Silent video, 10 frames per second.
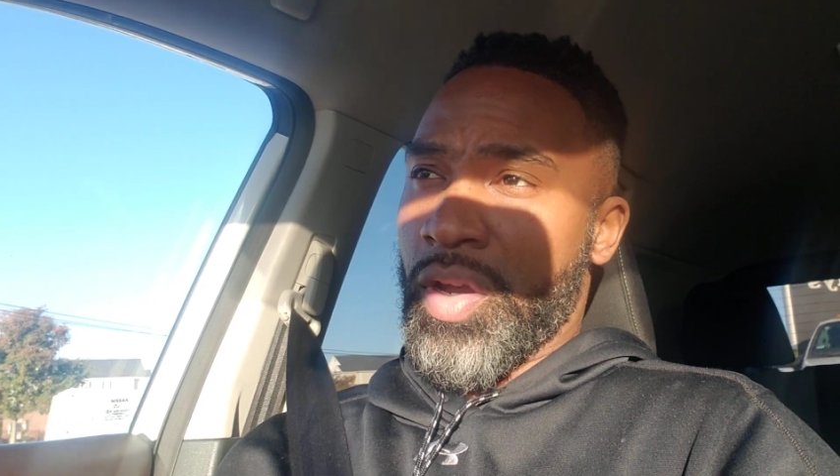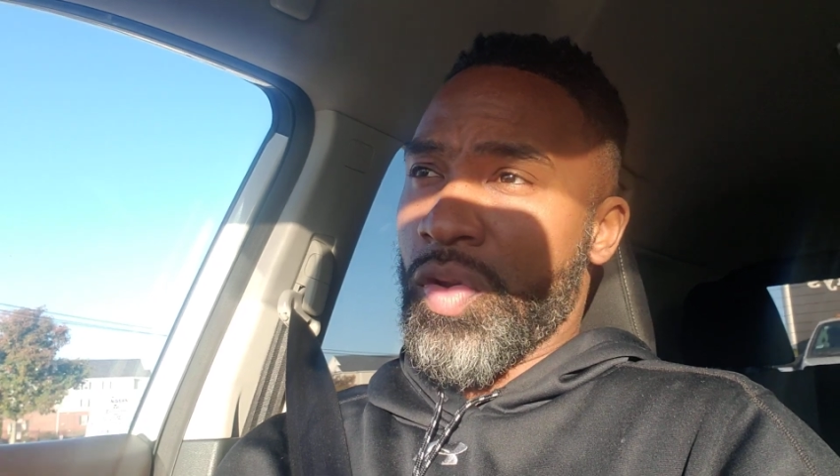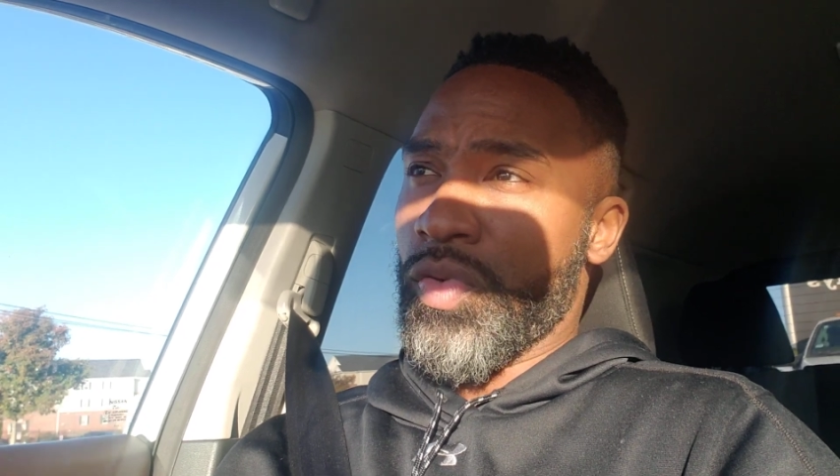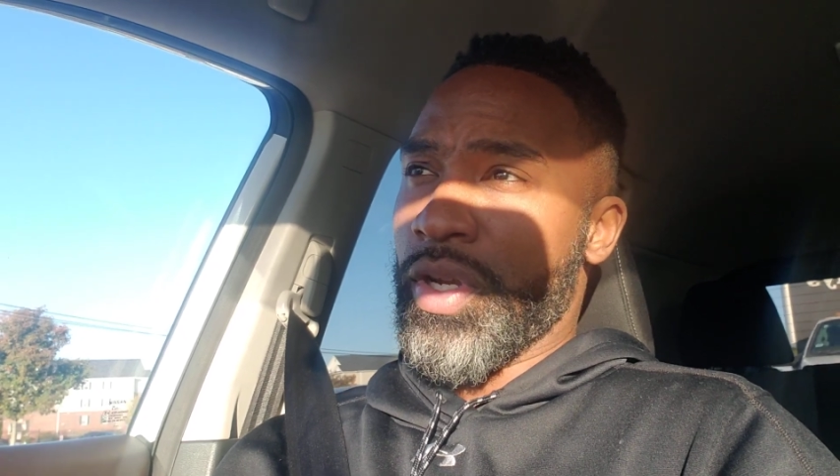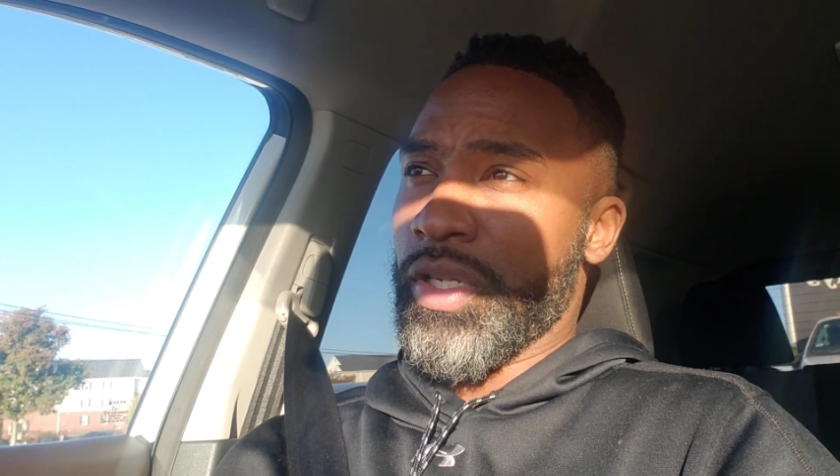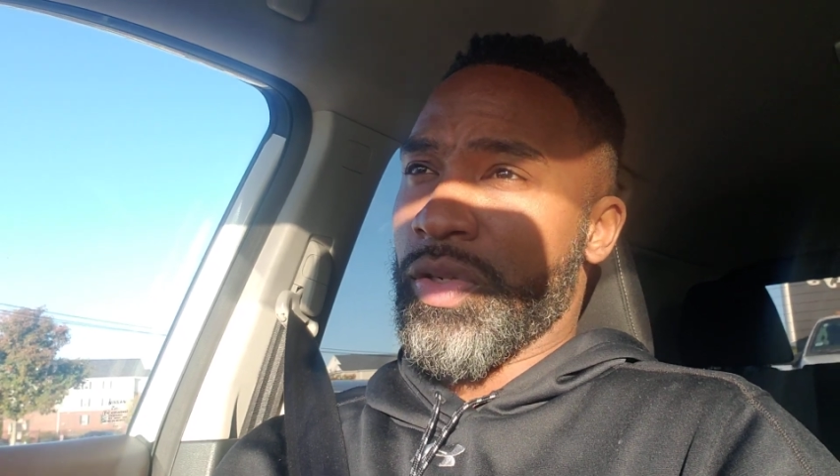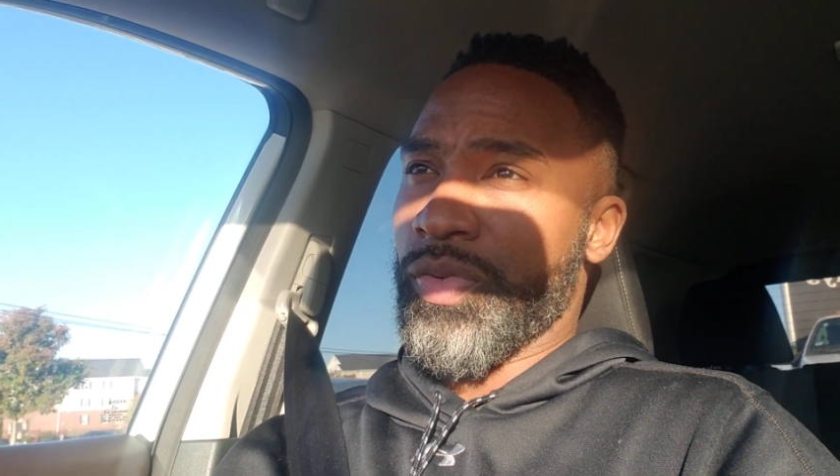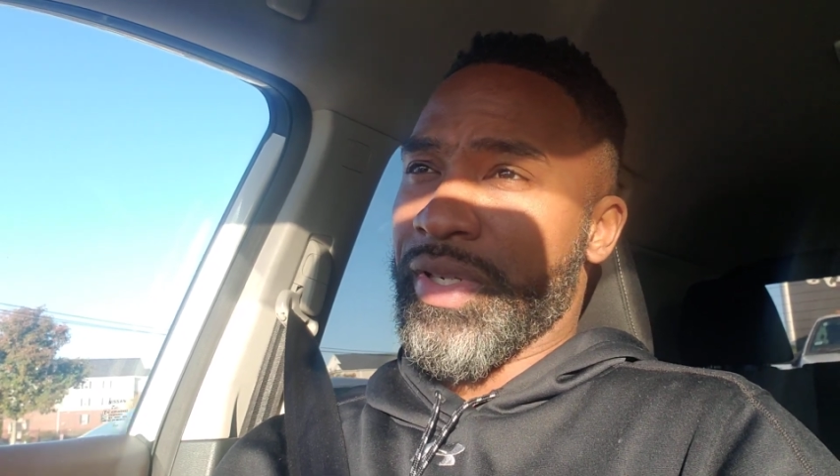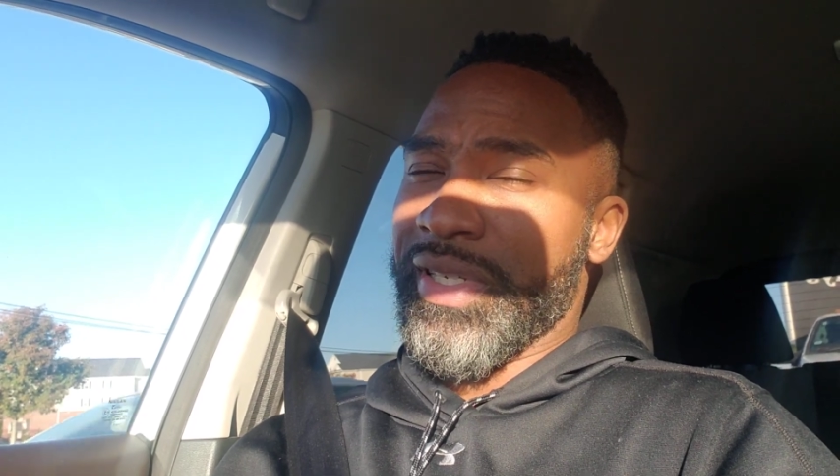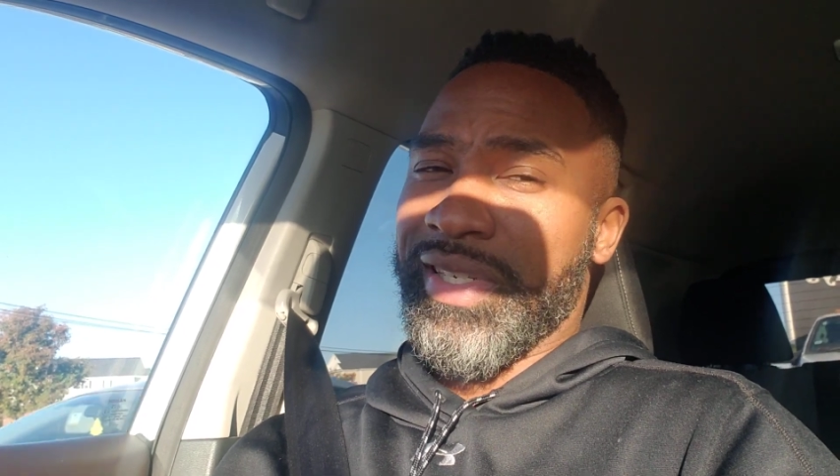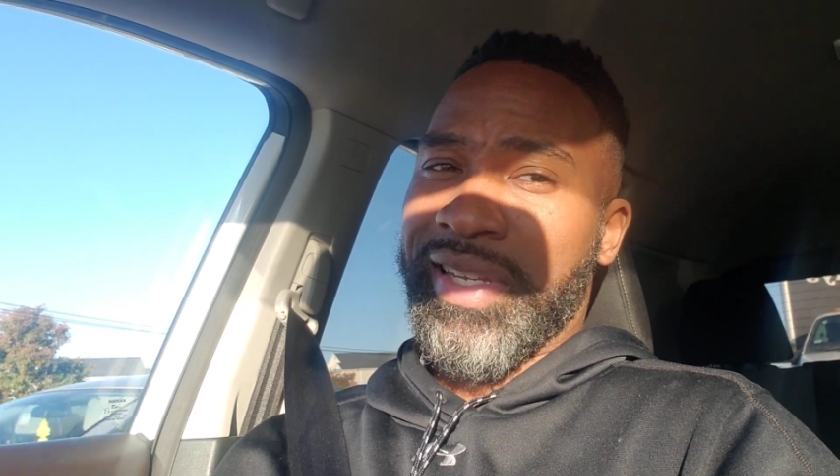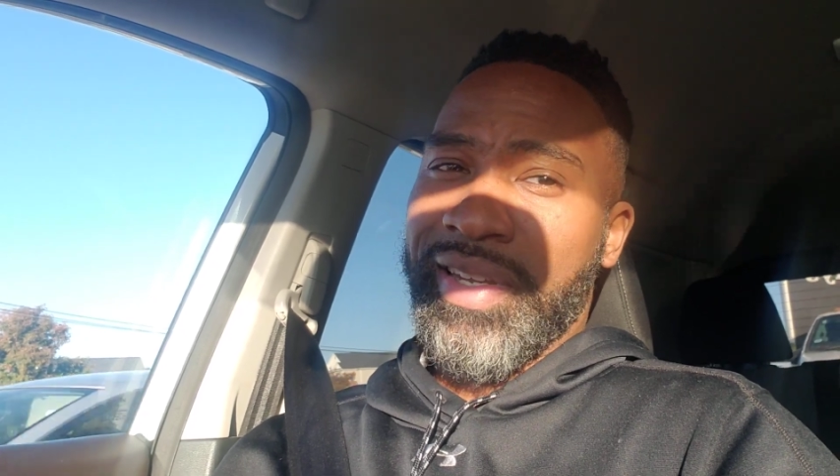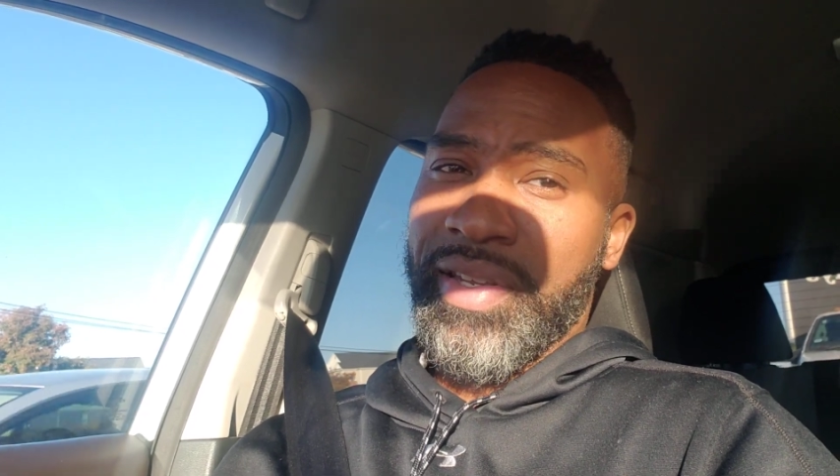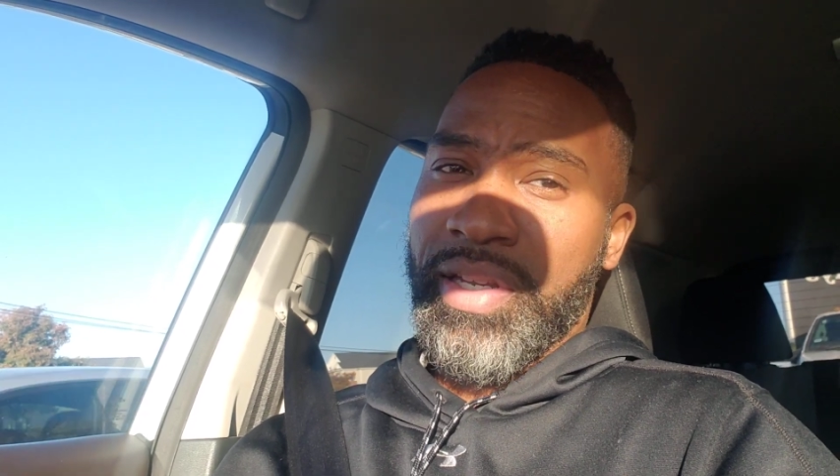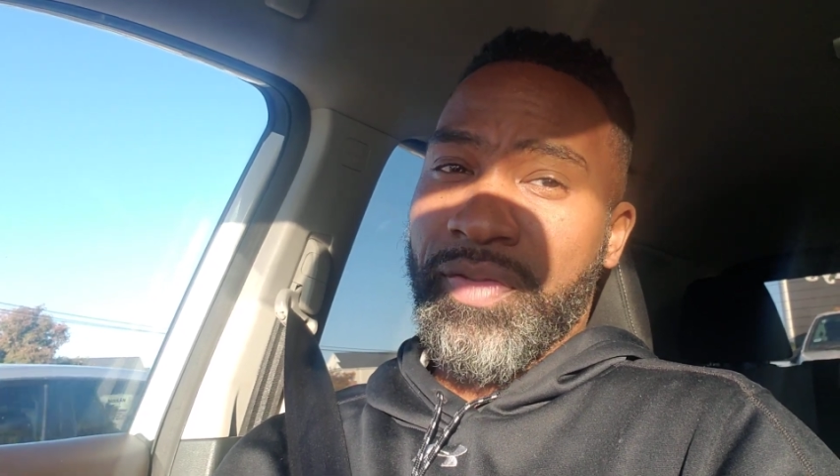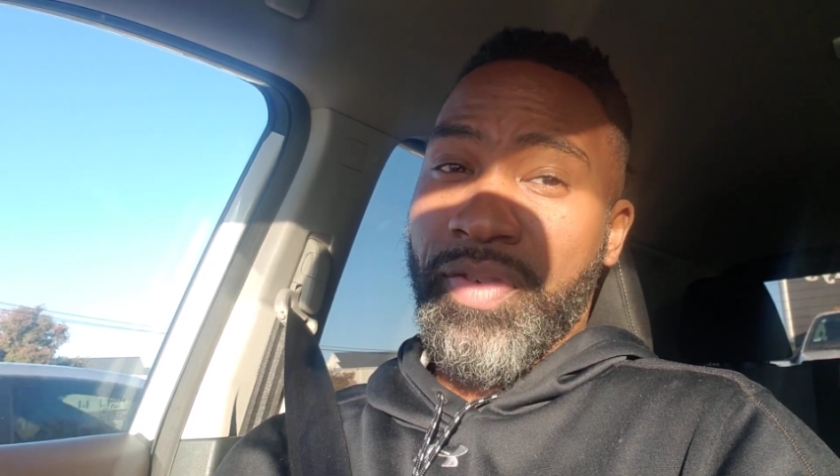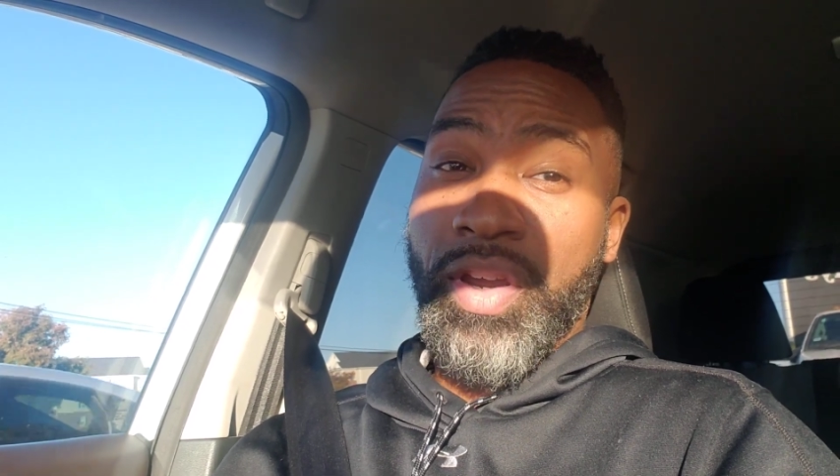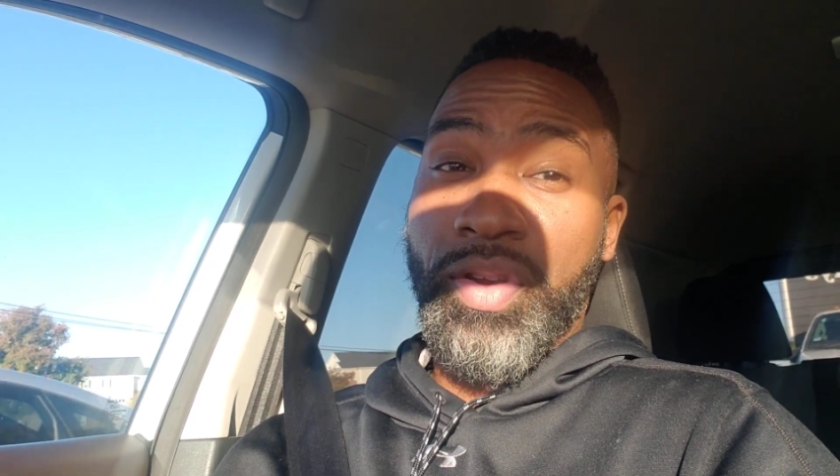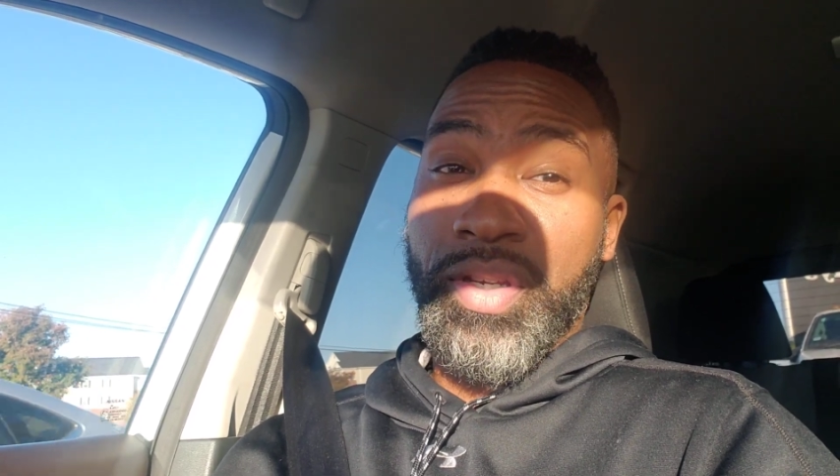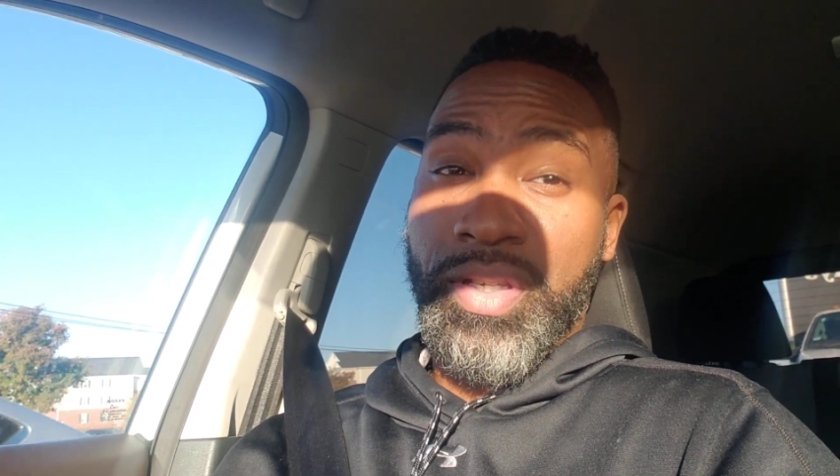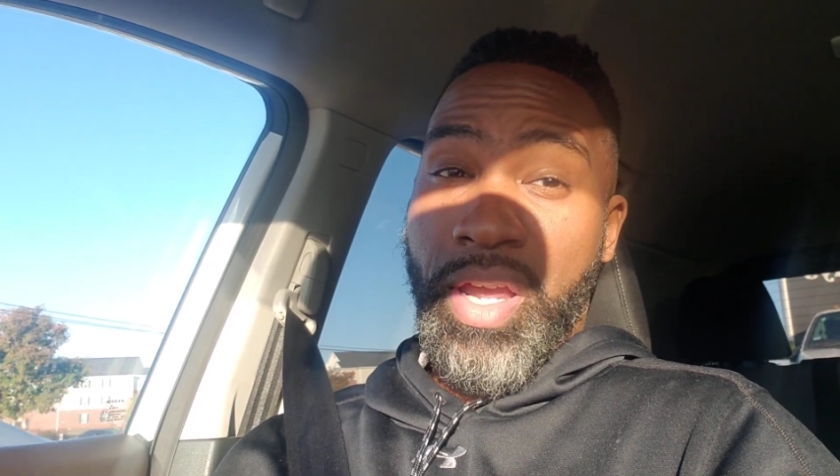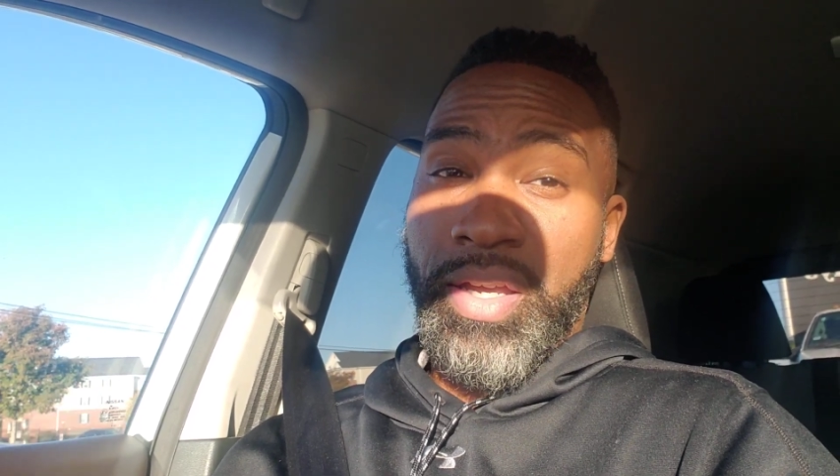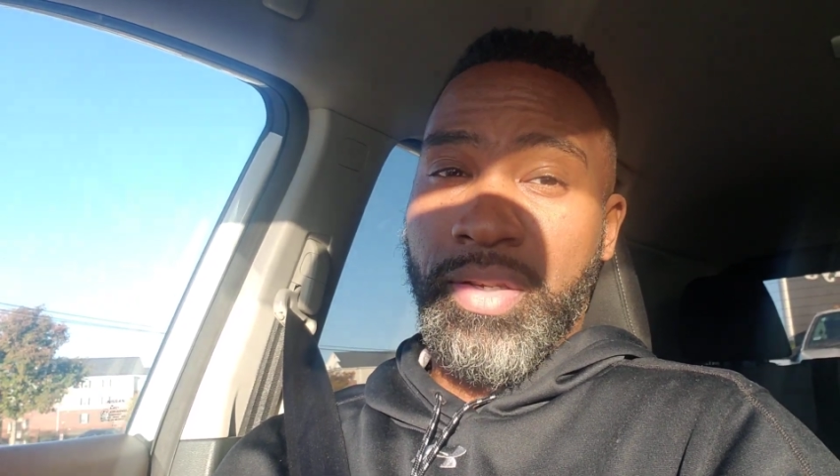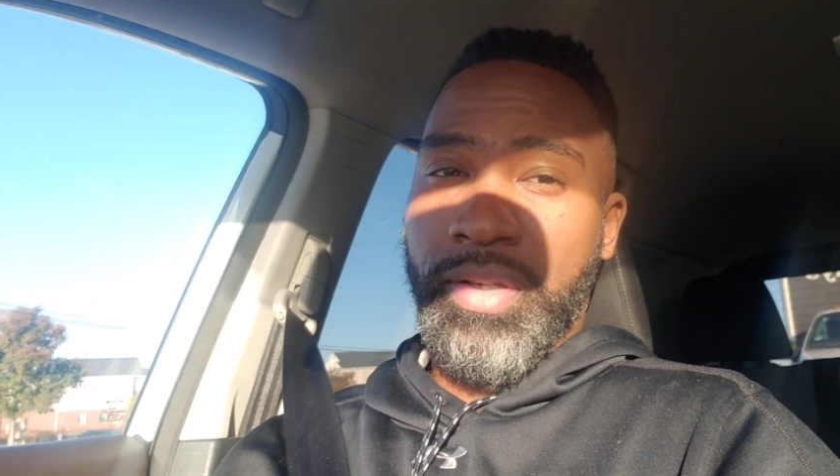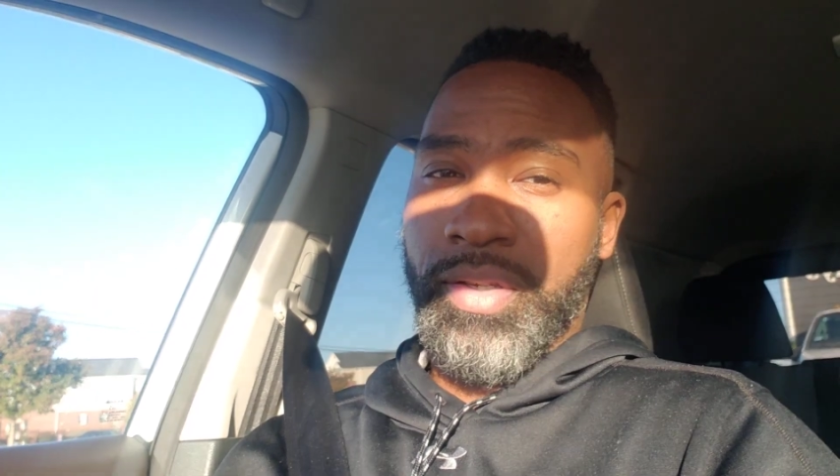which was very exciting.